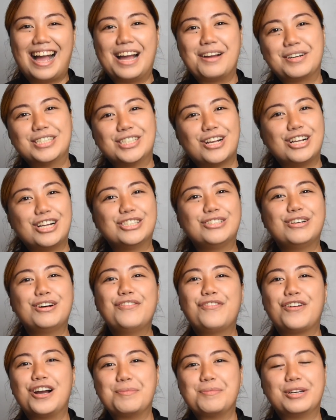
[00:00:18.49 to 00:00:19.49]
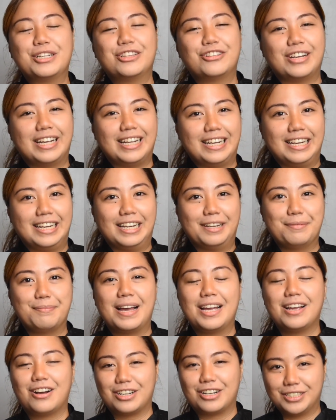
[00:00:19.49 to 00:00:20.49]
I was also a former trainee
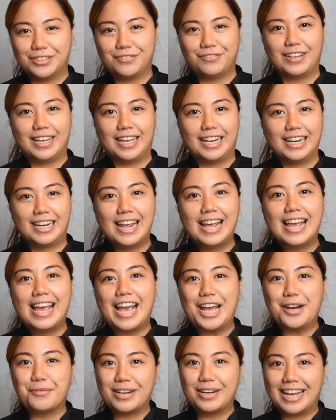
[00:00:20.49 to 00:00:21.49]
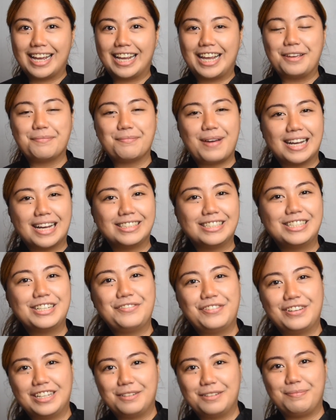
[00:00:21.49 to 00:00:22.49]
by Ausphin, and when I came back to
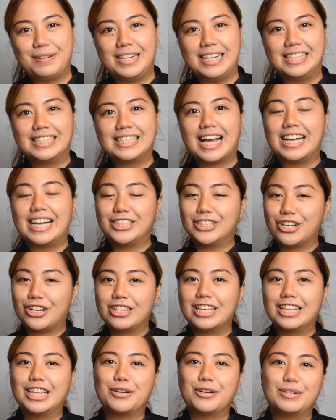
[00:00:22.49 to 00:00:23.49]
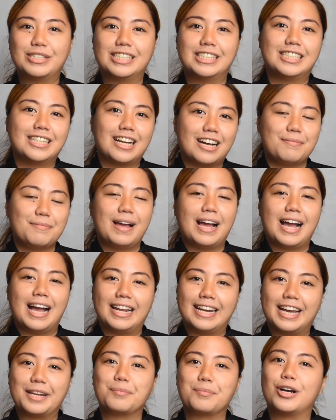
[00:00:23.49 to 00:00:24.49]
the Philippines, I saw that there was a job
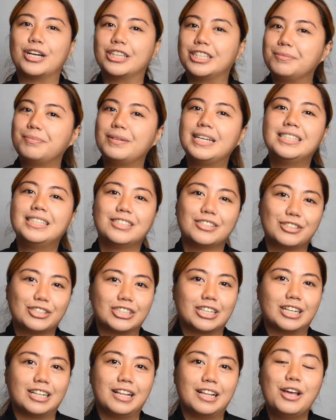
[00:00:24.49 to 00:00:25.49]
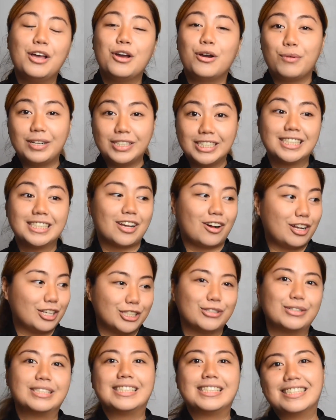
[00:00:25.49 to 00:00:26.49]
ad at Martin Place Social, which is
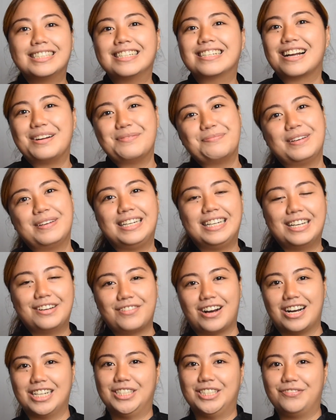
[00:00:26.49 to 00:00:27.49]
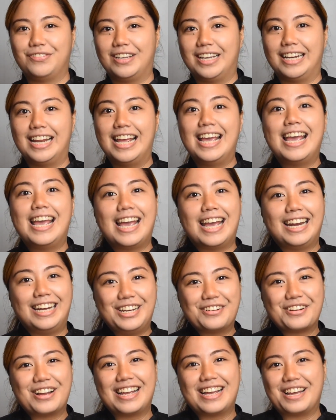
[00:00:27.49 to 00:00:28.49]
also a sister company of Ausphin. And
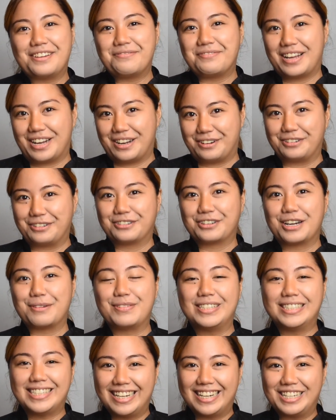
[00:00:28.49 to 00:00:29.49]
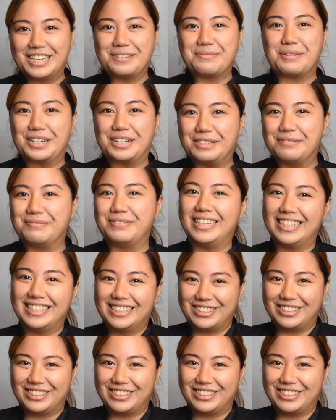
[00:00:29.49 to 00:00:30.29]
here I am now, representing Martin Place